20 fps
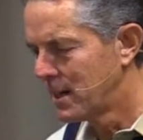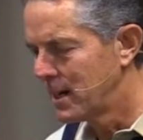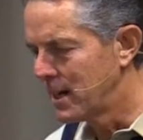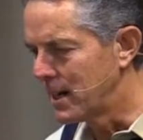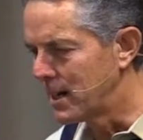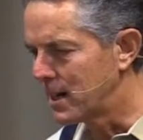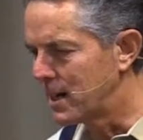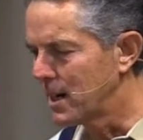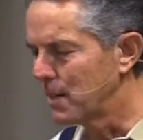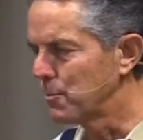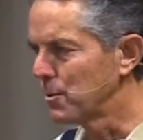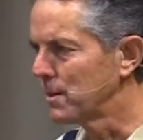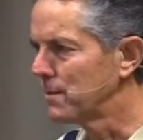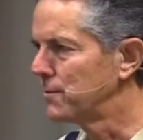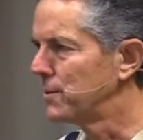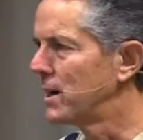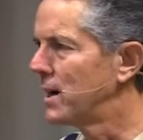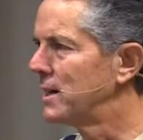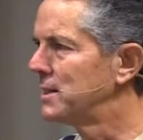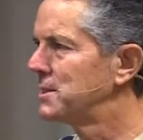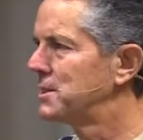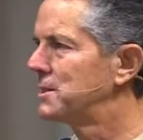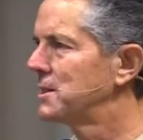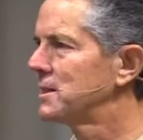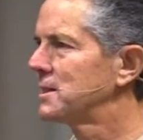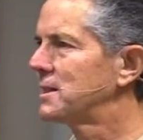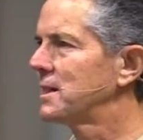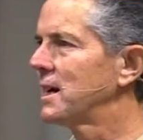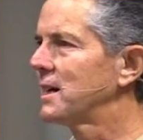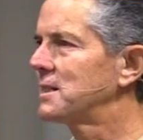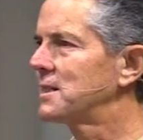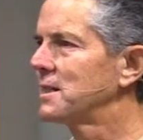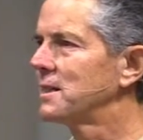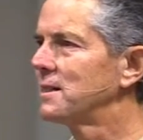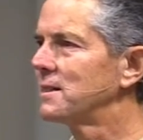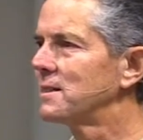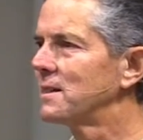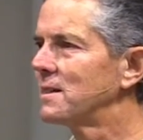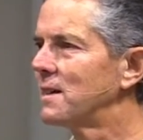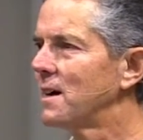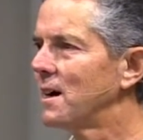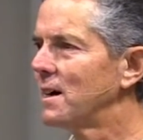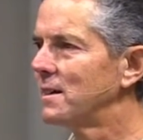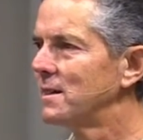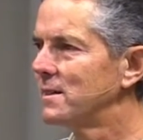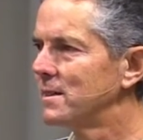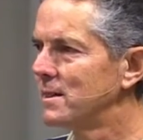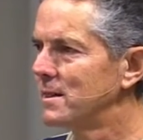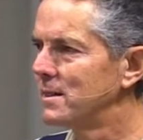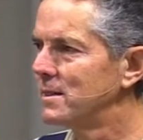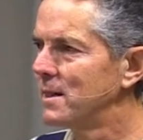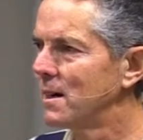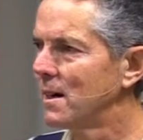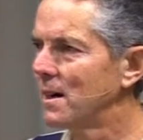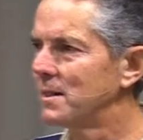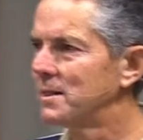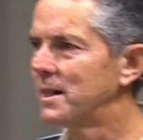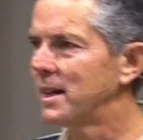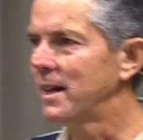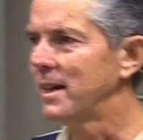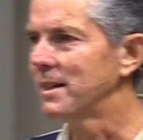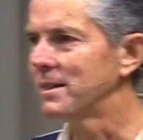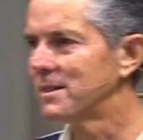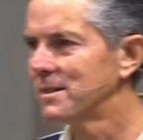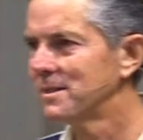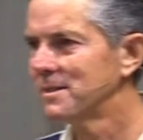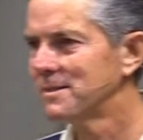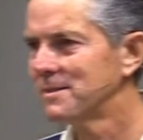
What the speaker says: and a couple of nuns just exiting the yard gate.